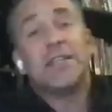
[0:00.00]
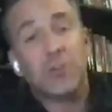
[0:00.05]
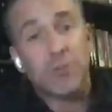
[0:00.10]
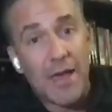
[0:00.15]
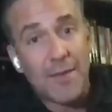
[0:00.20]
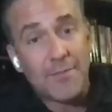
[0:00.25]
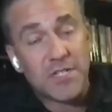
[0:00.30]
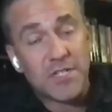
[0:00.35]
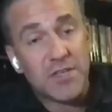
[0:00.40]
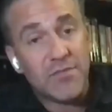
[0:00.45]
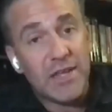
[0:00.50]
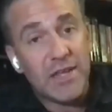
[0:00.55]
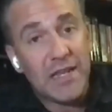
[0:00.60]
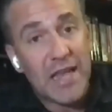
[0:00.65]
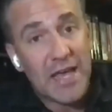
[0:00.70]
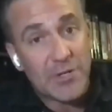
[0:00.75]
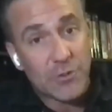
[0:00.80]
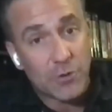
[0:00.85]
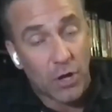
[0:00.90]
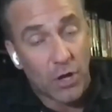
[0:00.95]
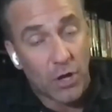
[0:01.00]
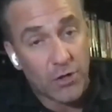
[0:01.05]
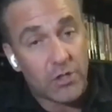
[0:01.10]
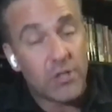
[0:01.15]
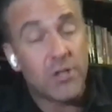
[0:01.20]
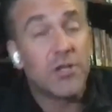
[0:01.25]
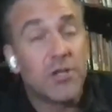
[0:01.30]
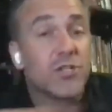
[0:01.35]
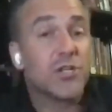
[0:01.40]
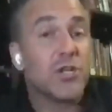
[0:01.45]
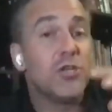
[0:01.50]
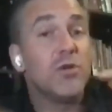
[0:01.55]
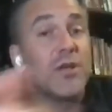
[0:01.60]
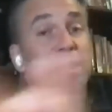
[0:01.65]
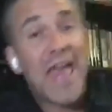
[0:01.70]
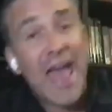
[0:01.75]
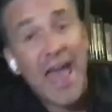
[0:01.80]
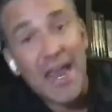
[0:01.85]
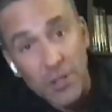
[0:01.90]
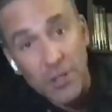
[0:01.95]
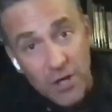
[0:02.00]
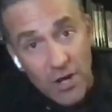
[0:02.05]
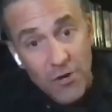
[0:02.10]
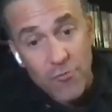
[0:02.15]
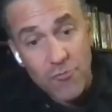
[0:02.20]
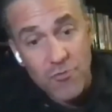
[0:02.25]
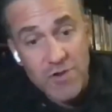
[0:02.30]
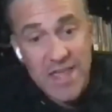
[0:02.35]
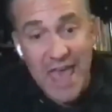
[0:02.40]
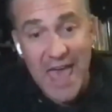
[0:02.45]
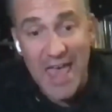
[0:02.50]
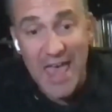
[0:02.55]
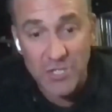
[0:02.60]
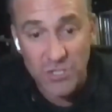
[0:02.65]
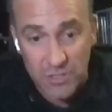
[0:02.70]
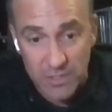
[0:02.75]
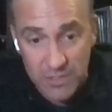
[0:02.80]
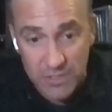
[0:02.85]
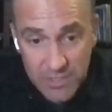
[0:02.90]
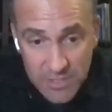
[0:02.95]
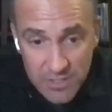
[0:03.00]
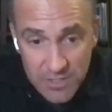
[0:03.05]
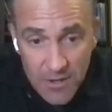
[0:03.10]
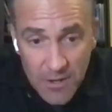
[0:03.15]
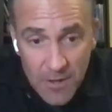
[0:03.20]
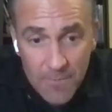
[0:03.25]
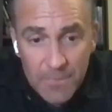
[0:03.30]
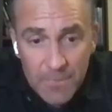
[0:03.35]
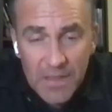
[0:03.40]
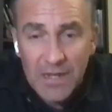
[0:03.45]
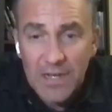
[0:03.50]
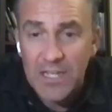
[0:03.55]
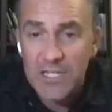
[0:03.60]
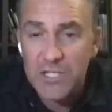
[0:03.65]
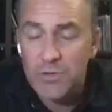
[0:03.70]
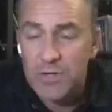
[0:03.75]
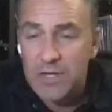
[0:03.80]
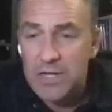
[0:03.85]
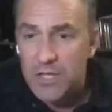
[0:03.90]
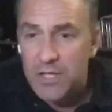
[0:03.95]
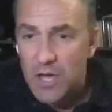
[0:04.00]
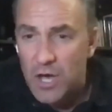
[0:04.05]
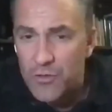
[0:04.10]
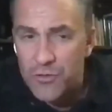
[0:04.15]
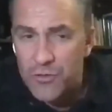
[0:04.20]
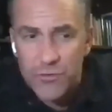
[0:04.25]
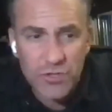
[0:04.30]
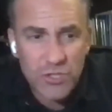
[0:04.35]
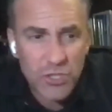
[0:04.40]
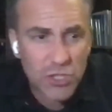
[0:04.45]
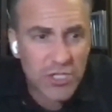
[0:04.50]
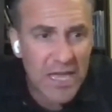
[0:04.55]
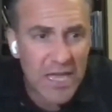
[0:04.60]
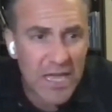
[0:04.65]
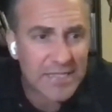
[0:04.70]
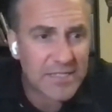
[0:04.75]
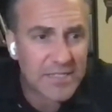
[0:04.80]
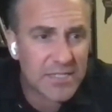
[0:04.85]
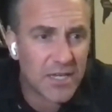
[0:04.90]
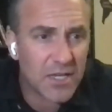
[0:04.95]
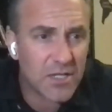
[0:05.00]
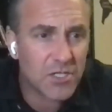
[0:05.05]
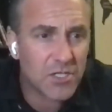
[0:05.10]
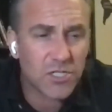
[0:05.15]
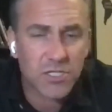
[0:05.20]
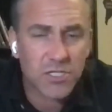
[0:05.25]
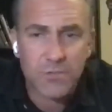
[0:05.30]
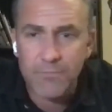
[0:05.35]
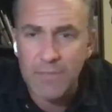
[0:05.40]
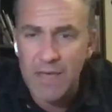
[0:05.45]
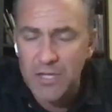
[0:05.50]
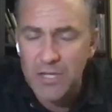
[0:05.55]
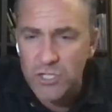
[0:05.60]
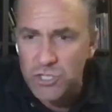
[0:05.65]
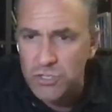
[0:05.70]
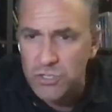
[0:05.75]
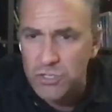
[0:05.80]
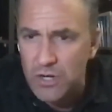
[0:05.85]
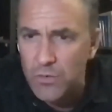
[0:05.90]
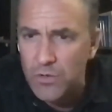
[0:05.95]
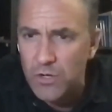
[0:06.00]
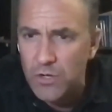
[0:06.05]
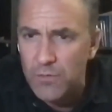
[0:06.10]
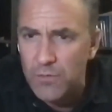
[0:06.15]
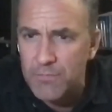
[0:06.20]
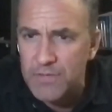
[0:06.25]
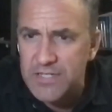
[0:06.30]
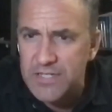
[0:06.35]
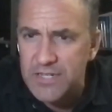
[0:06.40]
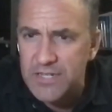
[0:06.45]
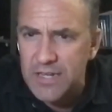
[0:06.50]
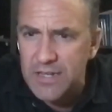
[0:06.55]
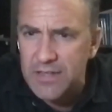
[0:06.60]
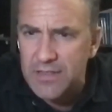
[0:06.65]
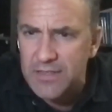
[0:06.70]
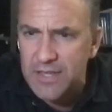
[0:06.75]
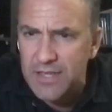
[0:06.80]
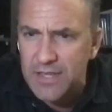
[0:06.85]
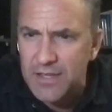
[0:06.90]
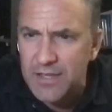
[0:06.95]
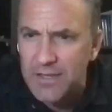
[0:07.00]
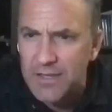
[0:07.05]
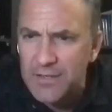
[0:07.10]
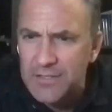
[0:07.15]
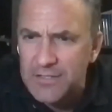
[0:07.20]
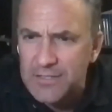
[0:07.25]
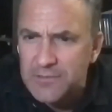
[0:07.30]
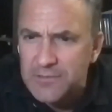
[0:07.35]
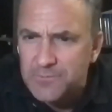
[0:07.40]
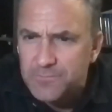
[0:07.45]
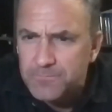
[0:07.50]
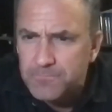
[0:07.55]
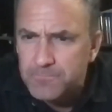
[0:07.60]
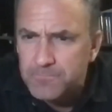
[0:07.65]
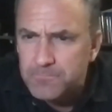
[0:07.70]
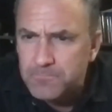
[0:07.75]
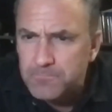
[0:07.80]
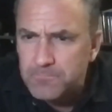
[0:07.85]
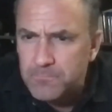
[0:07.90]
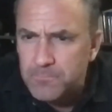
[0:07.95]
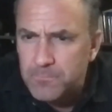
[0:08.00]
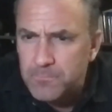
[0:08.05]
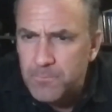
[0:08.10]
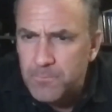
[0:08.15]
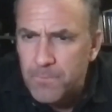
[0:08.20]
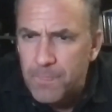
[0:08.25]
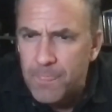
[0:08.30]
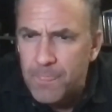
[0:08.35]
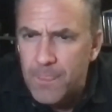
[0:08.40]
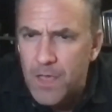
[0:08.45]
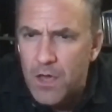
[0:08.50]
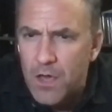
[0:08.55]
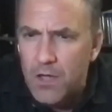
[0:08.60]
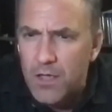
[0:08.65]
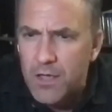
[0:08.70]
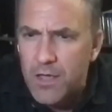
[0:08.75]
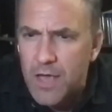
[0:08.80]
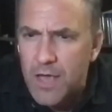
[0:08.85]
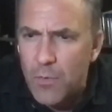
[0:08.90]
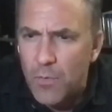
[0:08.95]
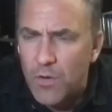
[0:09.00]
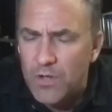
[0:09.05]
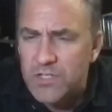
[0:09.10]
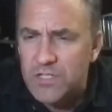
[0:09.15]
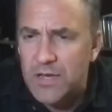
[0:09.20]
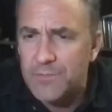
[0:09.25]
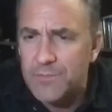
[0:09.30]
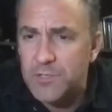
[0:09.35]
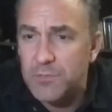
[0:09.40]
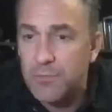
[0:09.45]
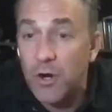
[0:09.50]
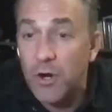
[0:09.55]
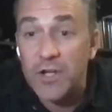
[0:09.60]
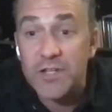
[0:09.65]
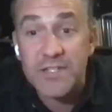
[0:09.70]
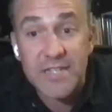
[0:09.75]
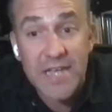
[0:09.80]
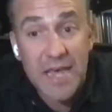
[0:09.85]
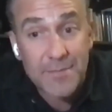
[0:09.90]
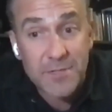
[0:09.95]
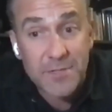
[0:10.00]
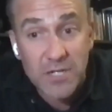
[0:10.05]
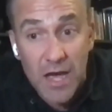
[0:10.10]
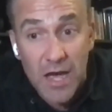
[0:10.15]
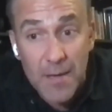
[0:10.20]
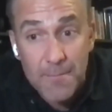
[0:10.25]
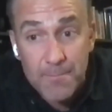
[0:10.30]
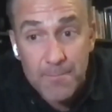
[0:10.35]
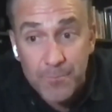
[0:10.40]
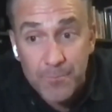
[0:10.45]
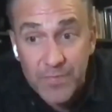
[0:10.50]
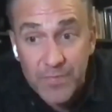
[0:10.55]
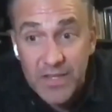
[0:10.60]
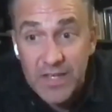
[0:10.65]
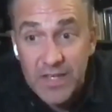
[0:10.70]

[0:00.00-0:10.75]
Instagram TV later on. So you can go and rehash this. Let's quickly go through the chats here just to make sure we're not missing anything. Okay, what time tomorrow? Same time.